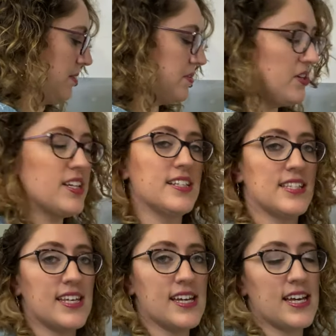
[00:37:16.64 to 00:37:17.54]
you can
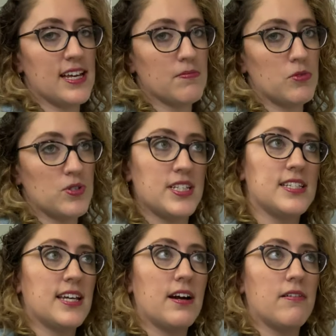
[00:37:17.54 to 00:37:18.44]
see it in more
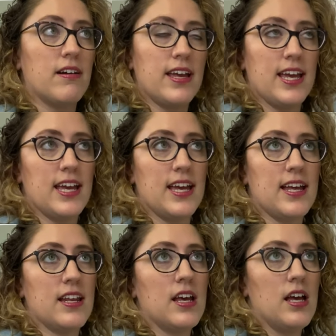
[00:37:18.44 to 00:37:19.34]
detail
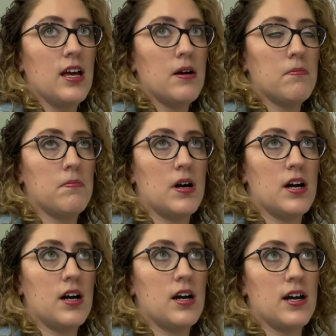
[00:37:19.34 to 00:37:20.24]
in
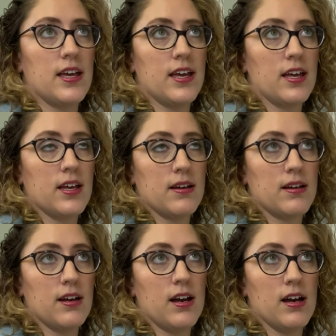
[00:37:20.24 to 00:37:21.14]
my...
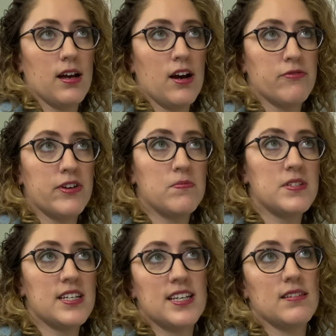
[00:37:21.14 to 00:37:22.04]
I
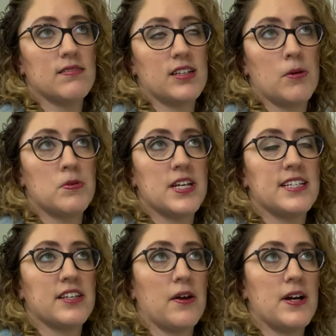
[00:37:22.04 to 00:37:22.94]
filmed it a couple
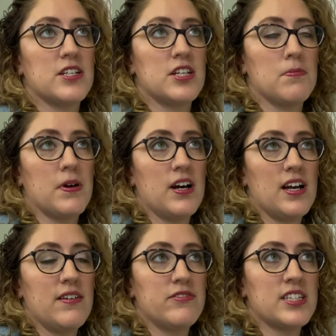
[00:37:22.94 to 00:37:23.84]
days ago actually, but I
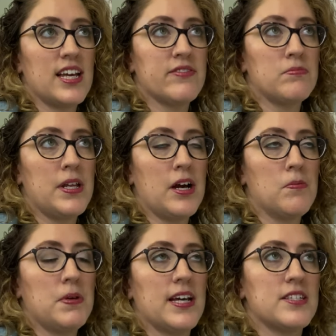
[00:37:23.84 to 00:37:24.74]
obviously haven't put it
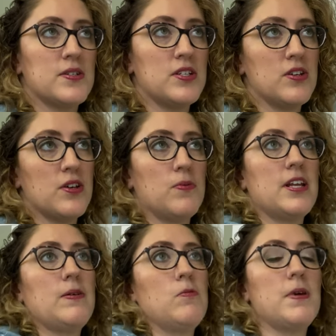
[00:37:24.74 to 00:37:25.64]
up yet, so I don't know when
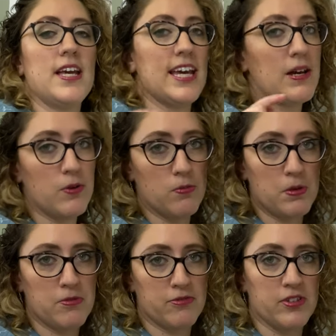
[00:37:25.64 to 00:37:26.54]
it will be. It will be
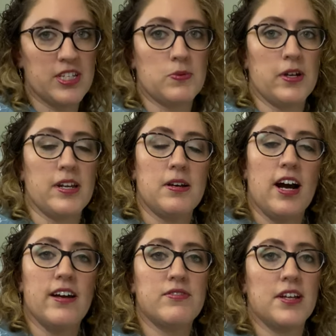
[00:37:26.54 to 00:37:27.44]
before this one.
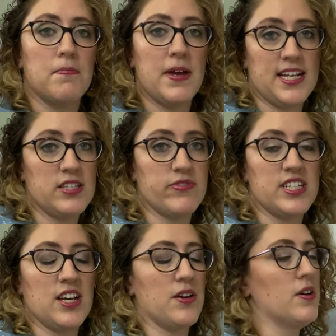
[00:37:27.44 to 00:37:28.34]
I have done a makes
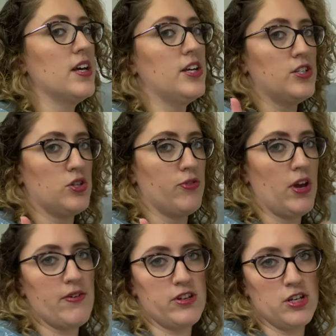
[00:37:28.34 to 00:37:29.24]
video, so if you
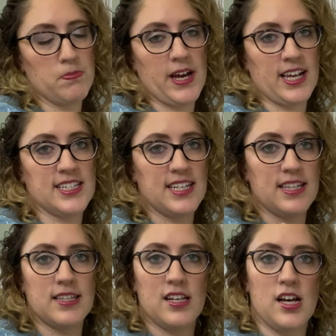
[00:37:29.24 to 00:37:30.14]
have a look back, it's
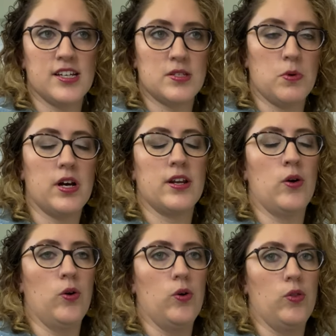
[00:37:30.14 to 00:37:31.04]
either the last one
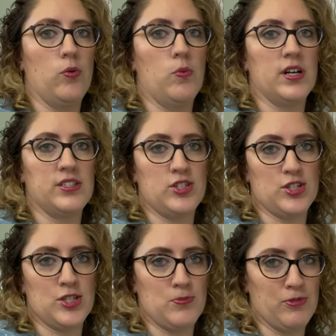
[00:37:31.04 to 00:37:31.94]
or the one
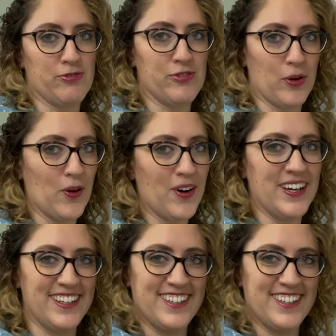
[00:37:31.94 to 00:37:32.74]
just before.